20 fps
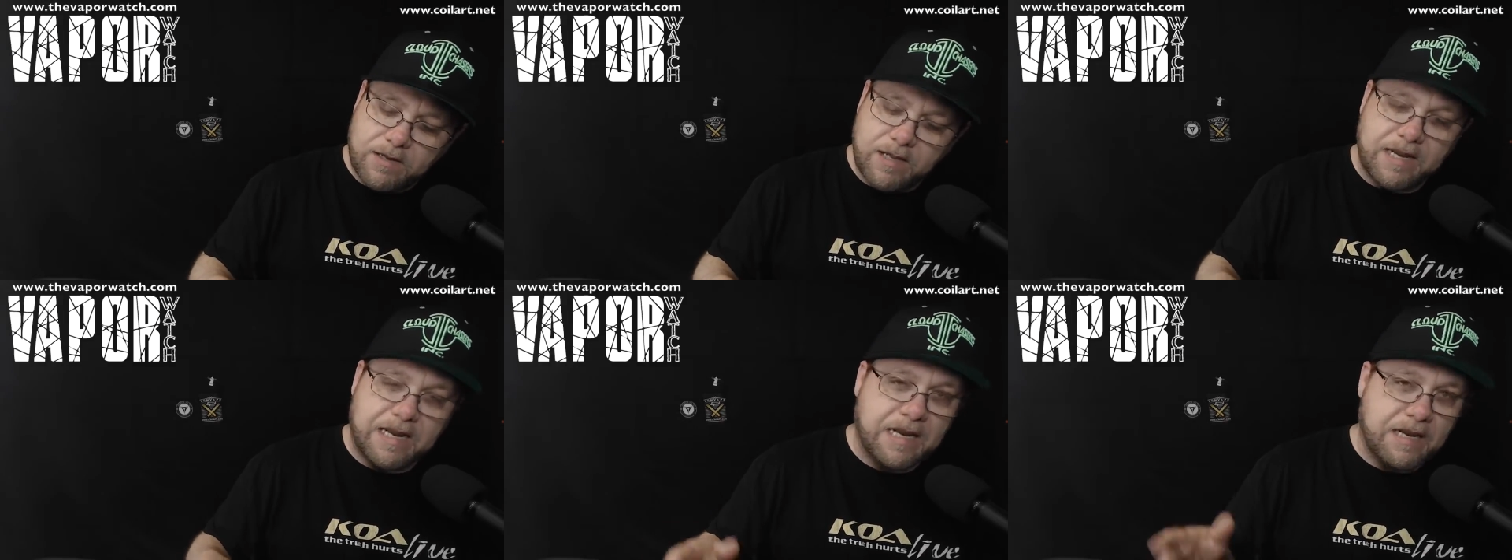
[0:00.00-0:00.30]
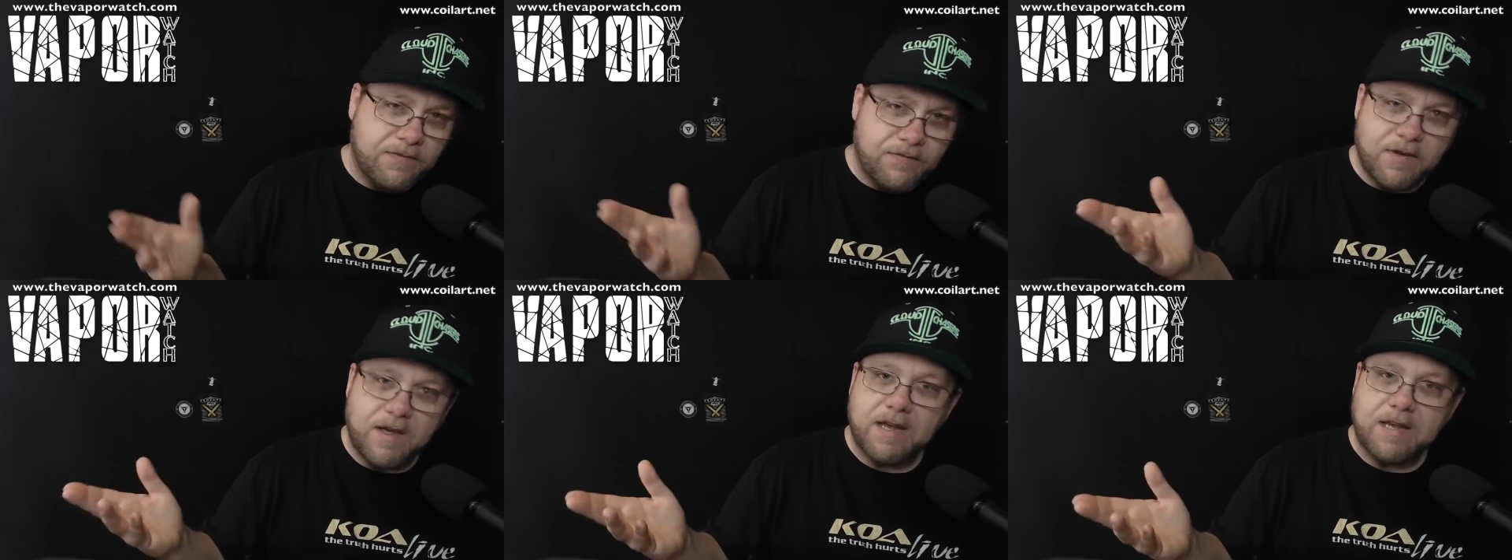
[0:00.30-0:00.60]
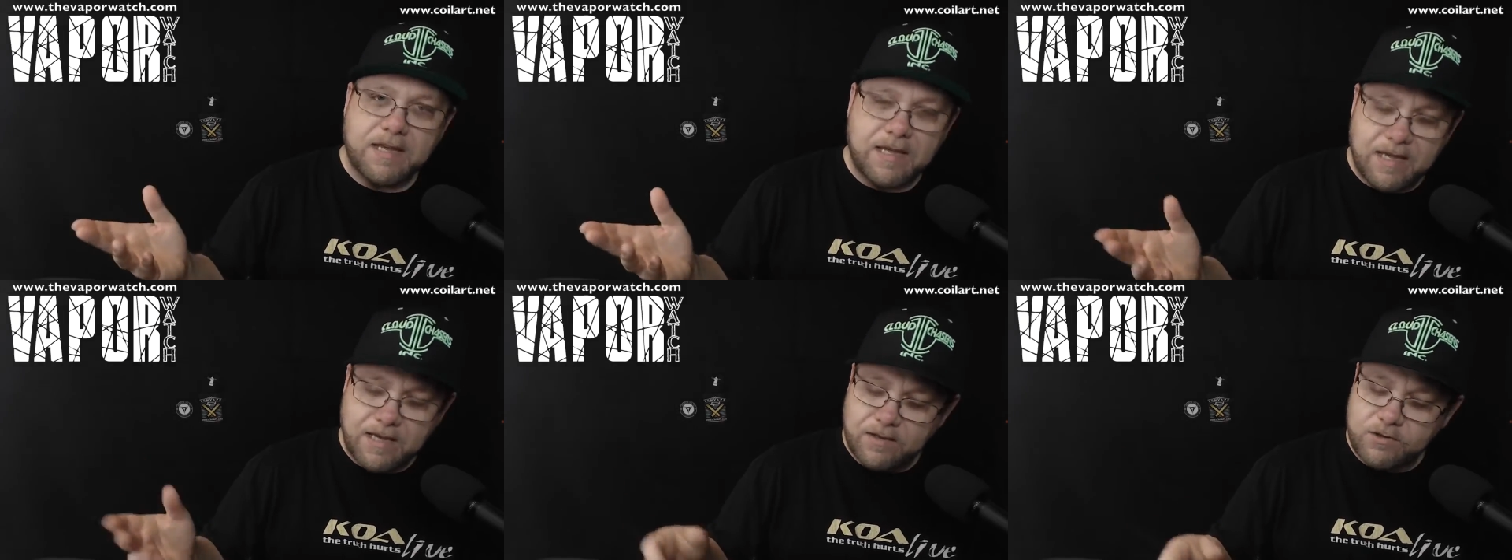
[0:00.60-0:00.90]
the
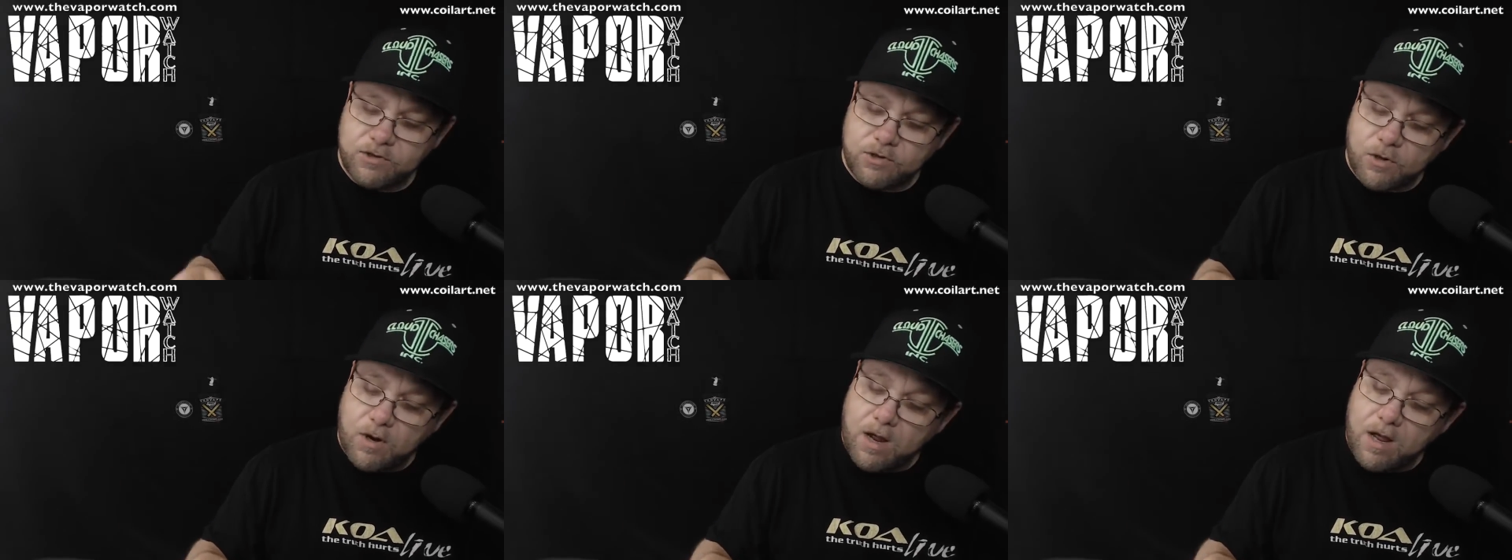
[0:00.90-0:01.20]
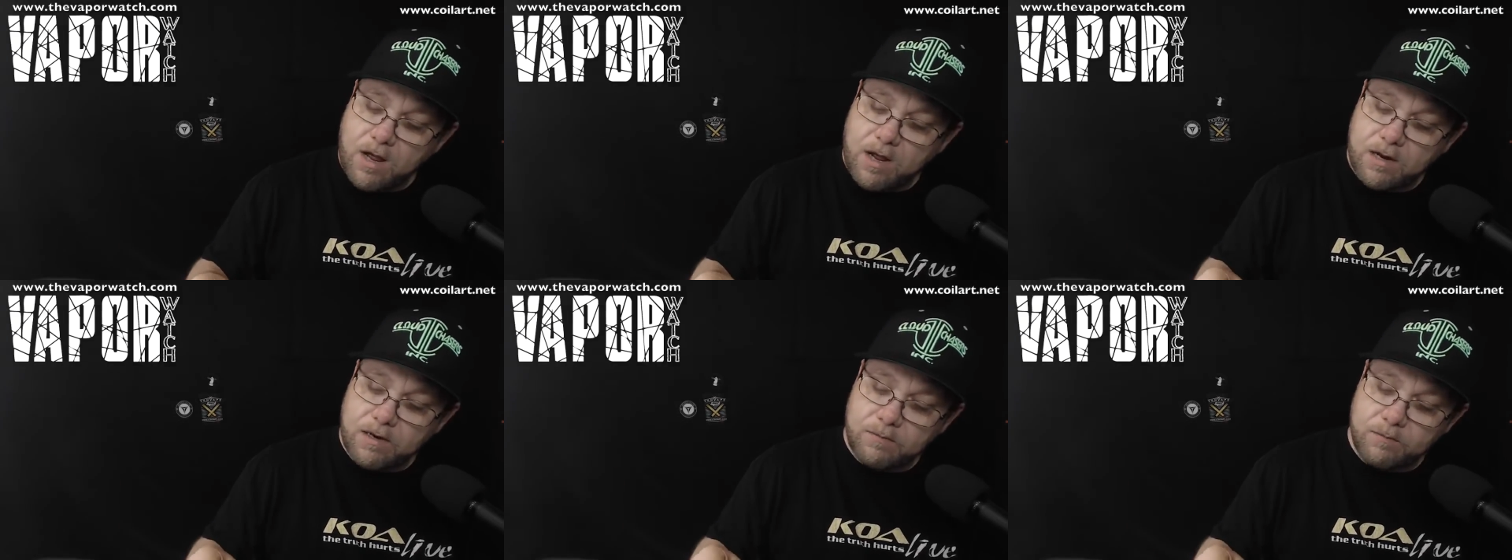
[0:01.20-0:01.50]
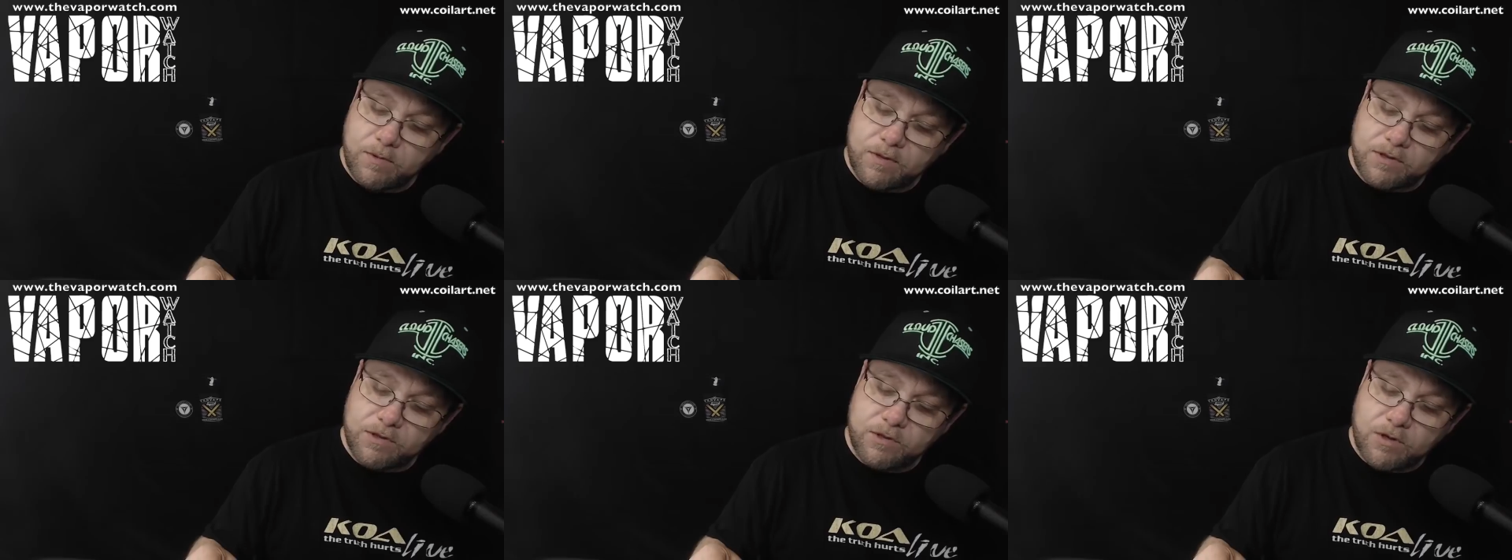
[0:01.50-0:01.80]
EVEC kit Tron
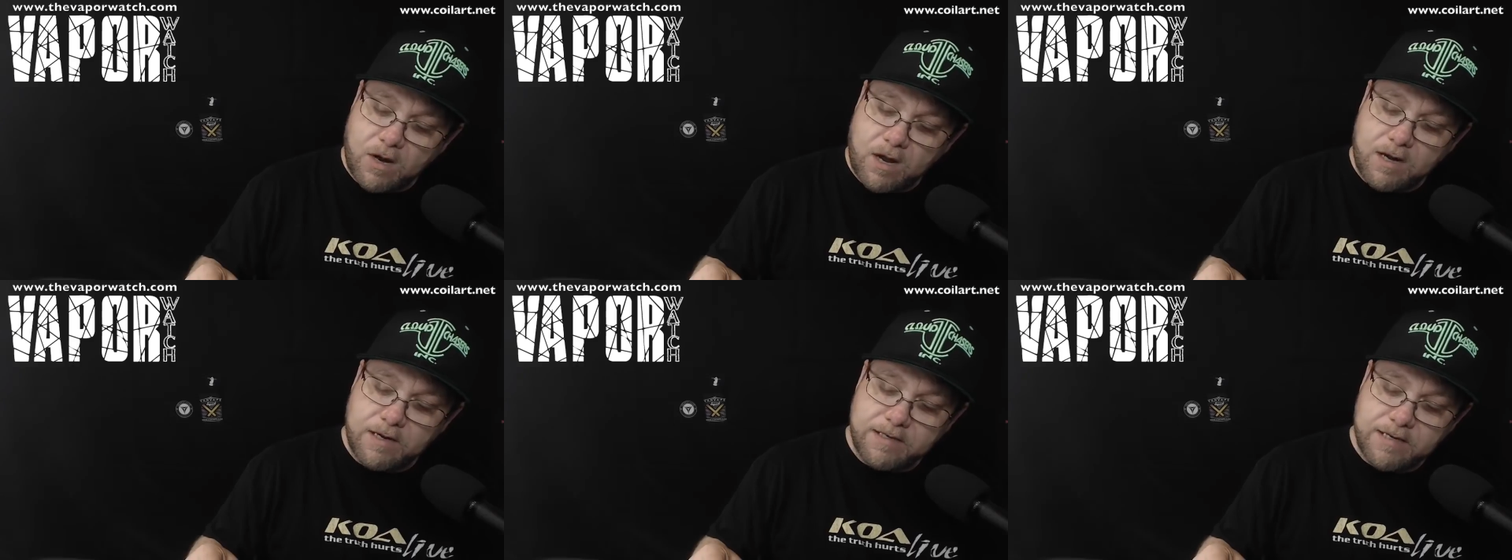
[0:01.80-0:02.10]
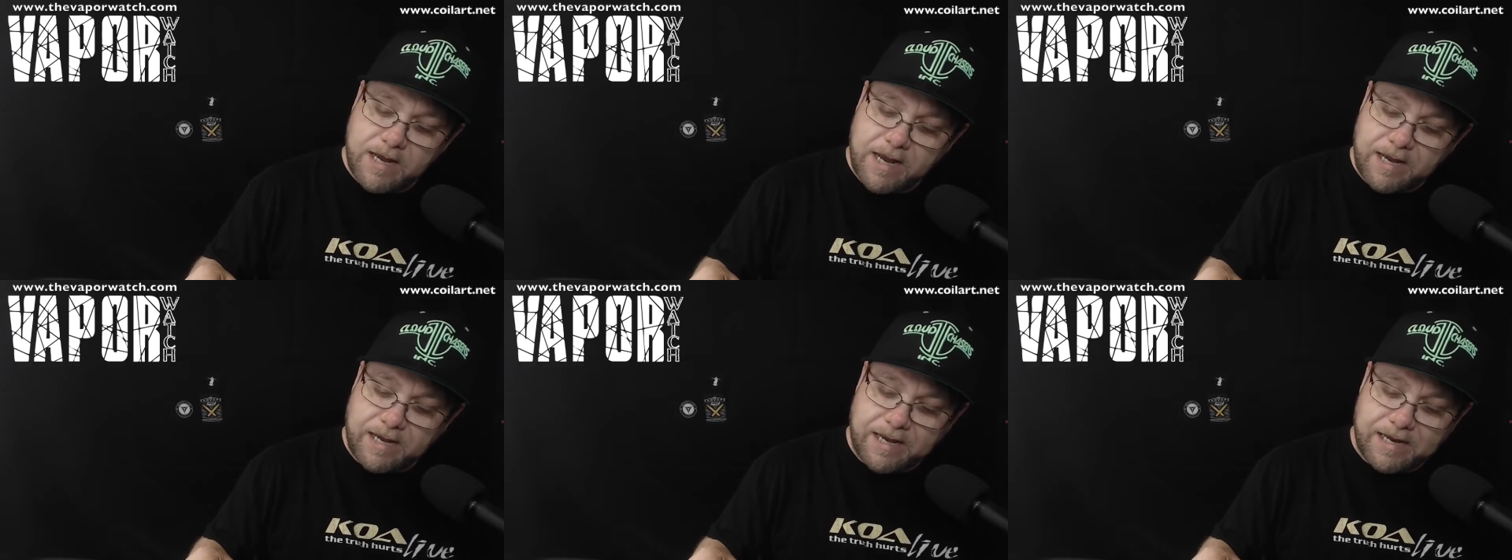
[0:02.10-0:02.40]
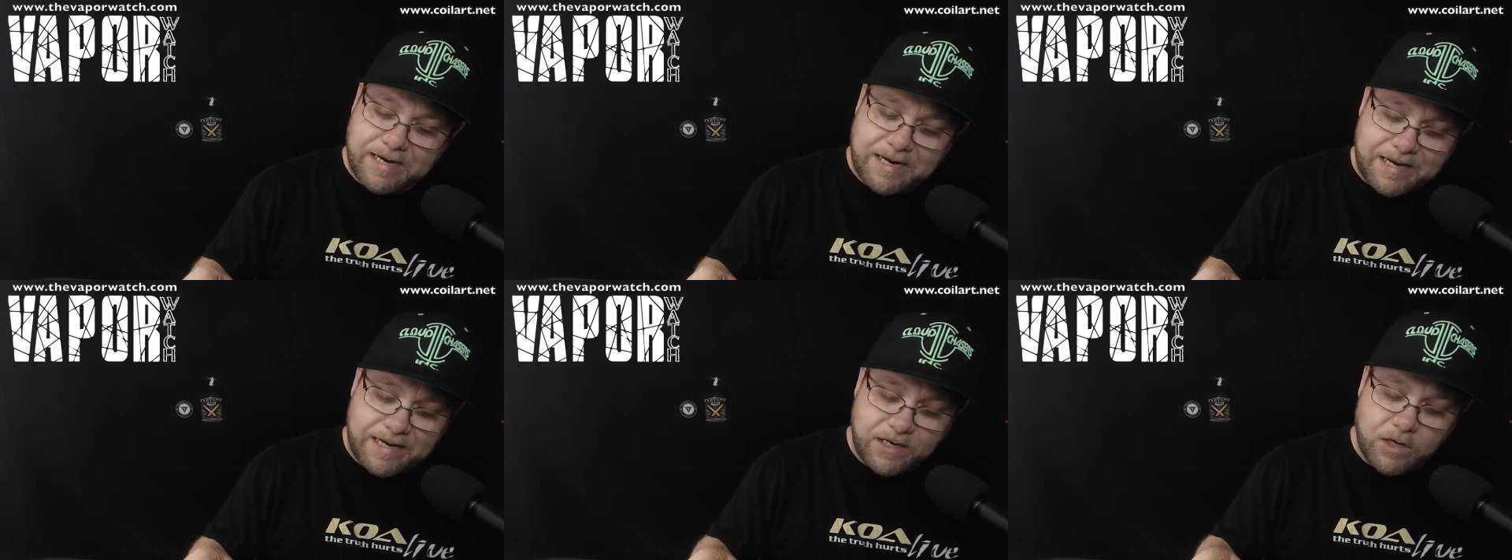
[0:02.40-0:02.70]
with the Tron tank,
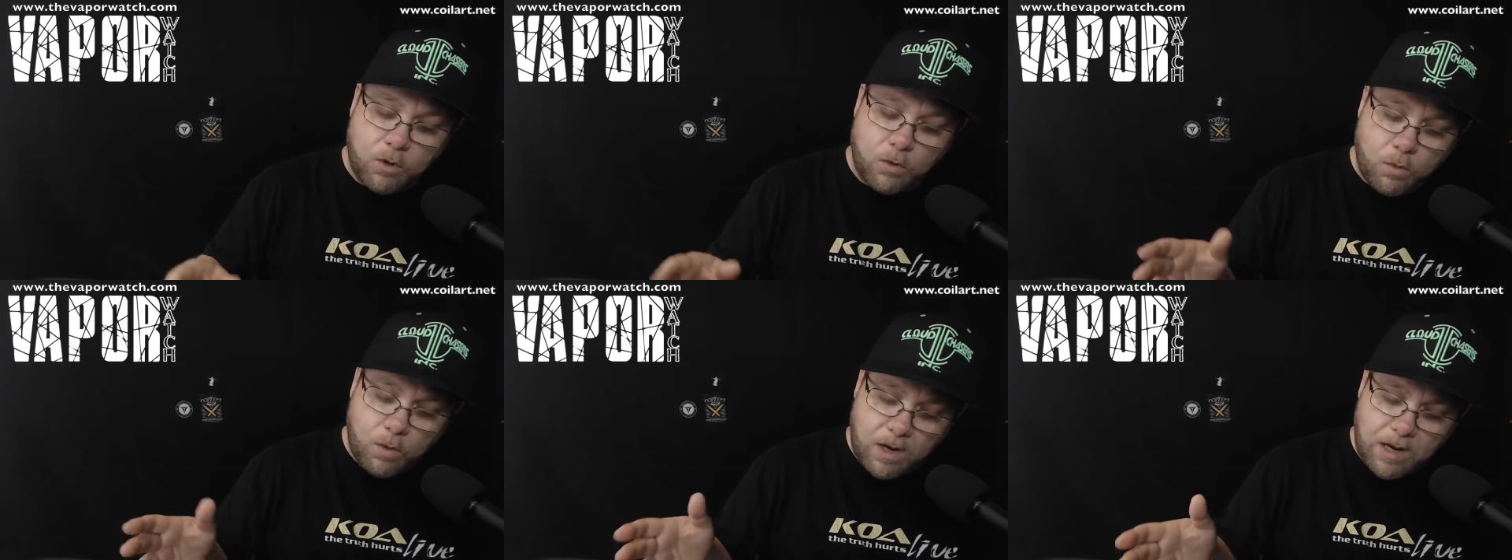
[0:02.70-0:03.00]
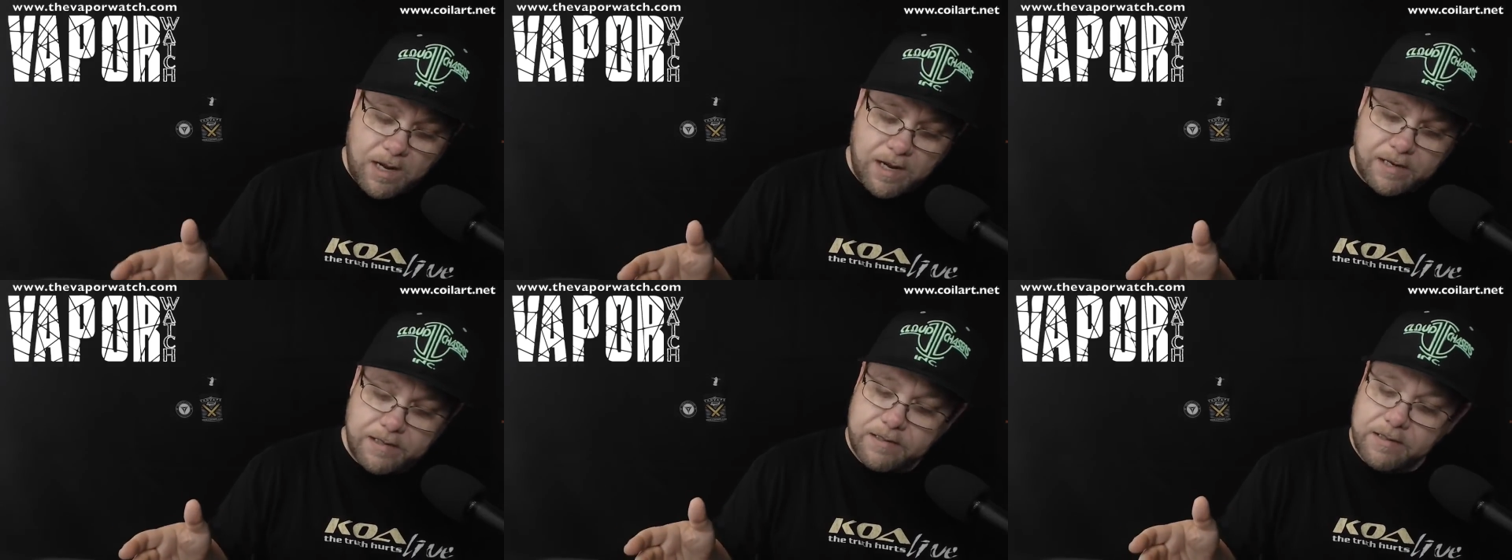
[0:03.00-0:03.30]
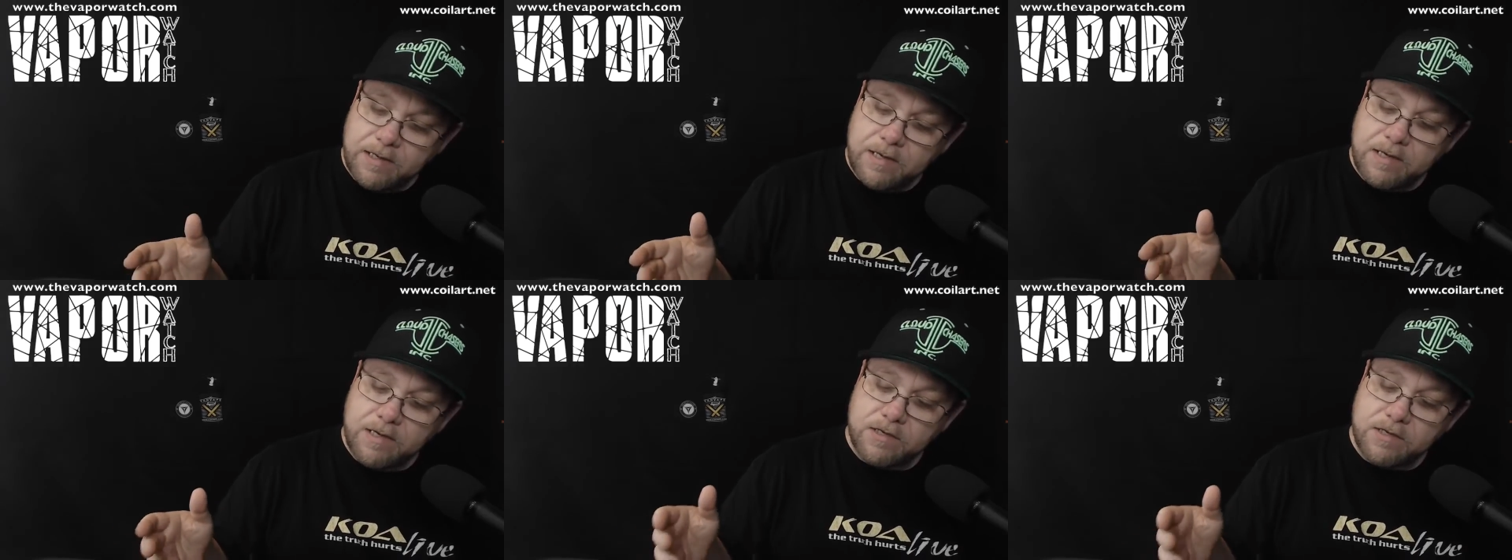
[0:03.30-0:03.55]
and Ego 1.